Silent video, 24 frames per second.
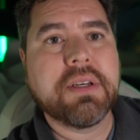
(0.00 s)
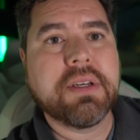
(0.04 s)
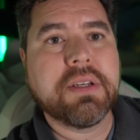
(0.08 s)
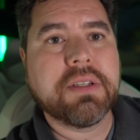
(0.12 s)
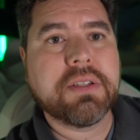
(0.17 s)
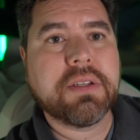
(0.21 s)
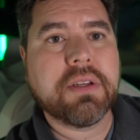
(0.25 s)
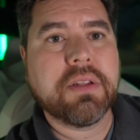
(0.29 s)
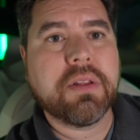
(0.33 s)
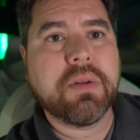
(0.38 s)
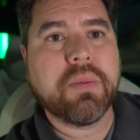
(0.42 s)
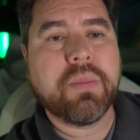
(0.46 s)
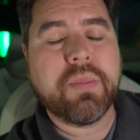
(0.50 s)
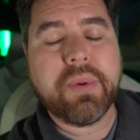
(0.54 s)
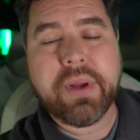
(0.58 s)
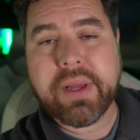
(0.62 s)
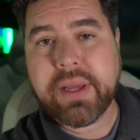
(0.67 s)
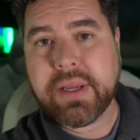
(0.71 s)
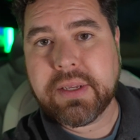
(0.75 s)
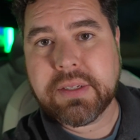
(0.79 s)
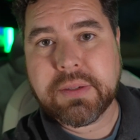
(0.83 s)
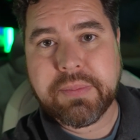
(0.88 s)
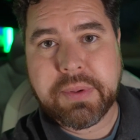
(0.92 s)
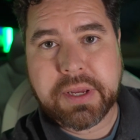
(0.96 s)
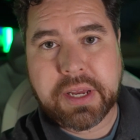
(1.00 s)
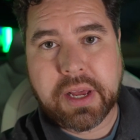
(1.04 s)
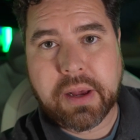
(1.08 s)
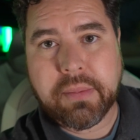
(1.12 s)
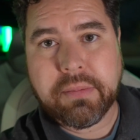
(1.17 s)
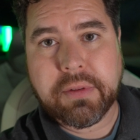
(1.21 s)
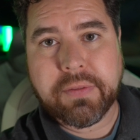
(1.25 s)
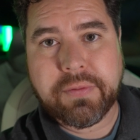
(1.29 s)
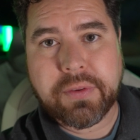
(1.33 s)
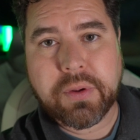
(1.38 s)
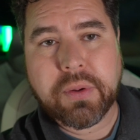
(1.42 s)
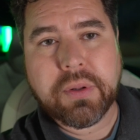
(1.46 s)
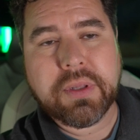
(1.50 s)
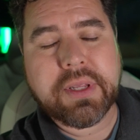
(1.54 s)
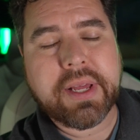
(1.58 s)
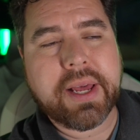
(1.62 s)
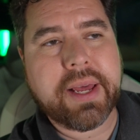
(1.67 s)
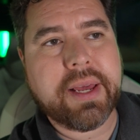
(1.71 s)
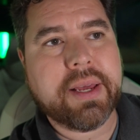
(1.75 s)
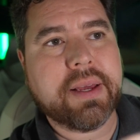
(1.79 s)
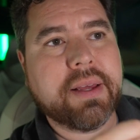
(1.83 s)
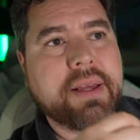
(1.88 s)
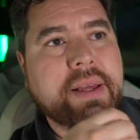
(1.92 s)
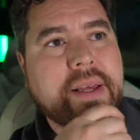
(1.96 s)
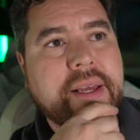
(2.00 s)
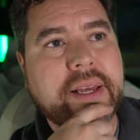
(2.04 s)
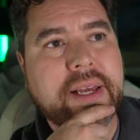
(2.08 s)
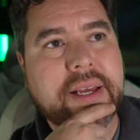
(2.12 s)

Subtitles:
So the wings become the fuel tank.